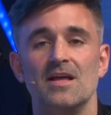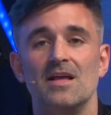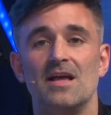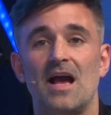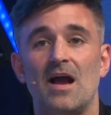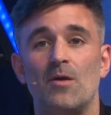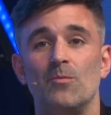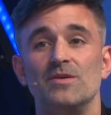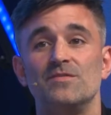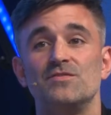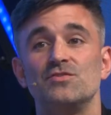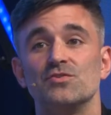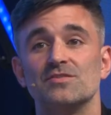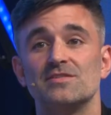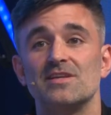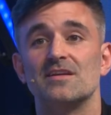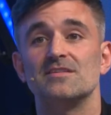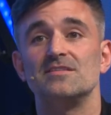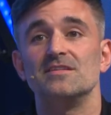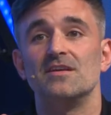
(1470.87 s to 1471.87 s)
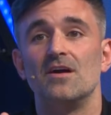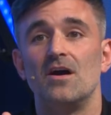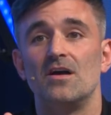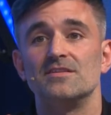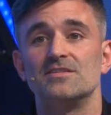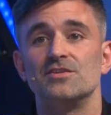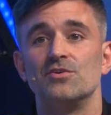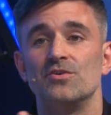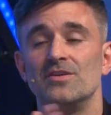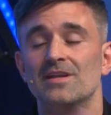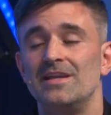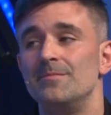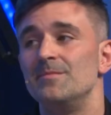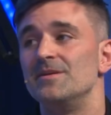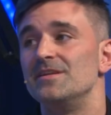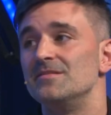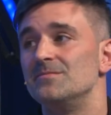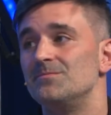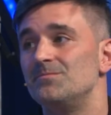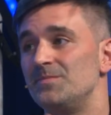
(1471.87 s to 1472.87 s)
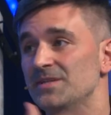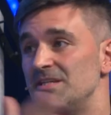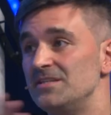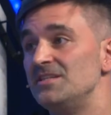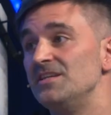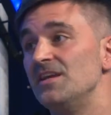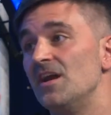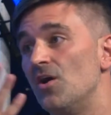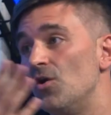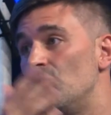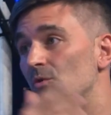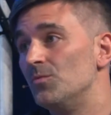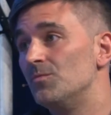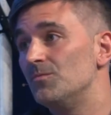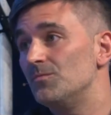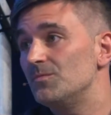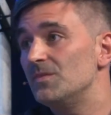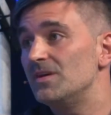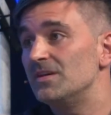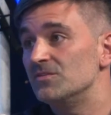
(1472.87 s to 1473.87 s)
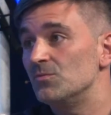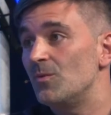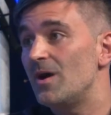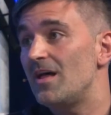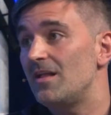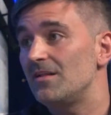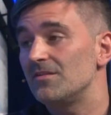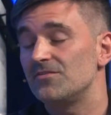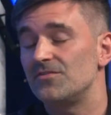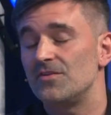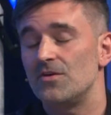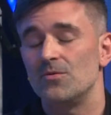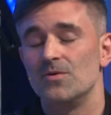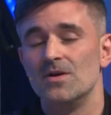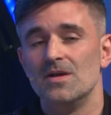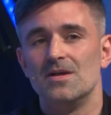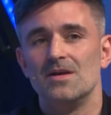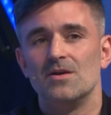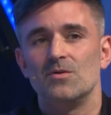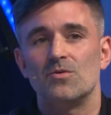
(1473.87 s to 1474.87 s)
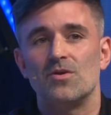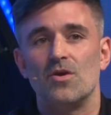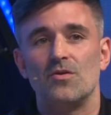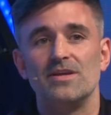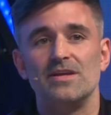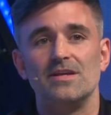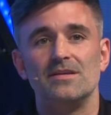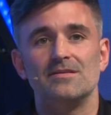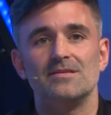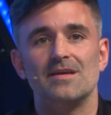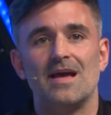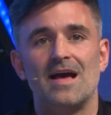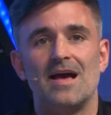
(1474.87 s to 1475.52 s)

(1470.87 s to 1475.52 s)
And we've just actually gone to unlimited PTO as well, so we're only